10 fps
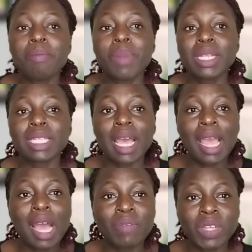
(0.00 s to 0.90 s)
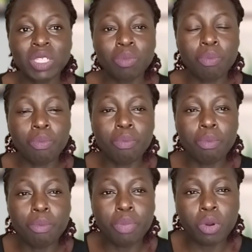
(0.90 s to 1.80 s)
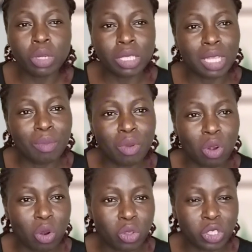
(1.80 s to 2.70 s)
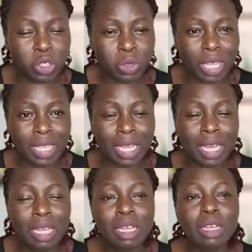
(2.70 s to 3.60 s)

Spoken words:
but I haven't brought them close together